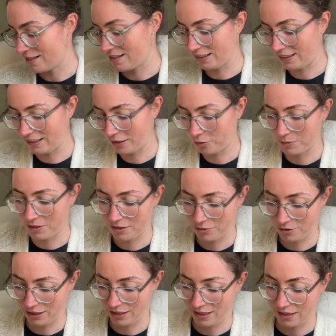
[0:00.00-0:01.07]
is the Rerum
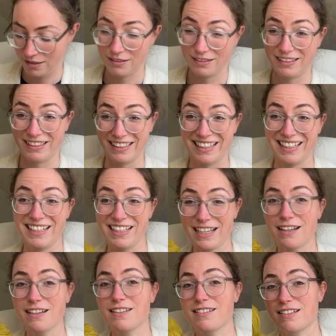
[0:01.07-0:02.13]
Natura
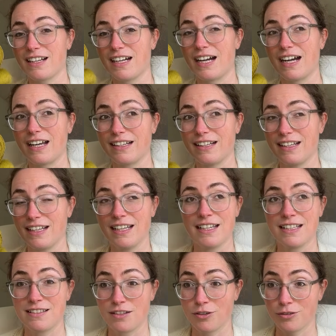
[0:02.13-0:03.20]
Gilead and
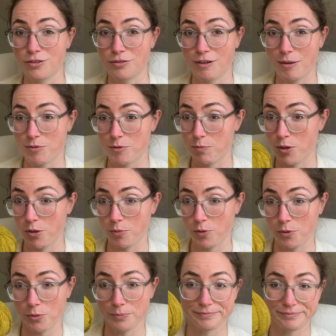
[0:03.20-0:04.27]
it's 100 grams per
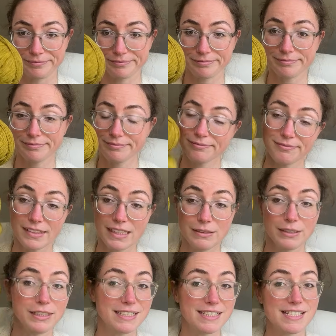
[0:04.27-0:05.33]
ball.
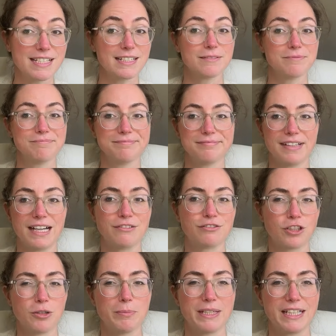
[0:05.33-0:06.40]
You can see it. I've
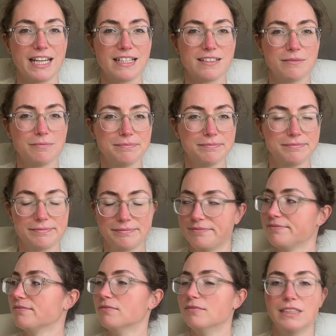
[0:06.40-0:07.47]
got a big head.
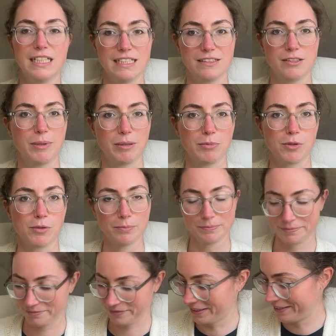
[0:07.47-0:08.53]
It's a big ball.
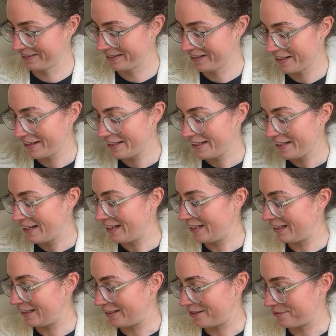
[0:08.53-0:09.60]

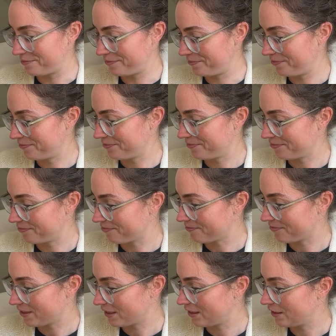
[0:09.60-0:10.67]
We
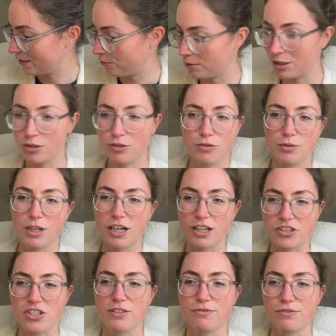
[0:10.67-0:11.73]
could do
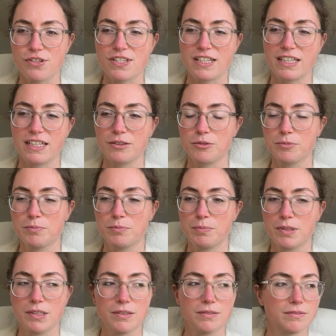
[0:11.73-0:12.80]
Archie for scale,
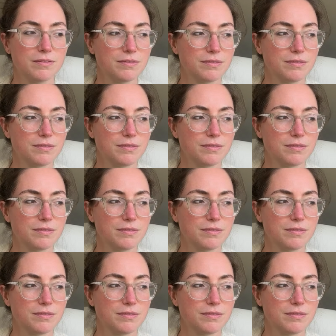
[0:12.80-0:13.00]
but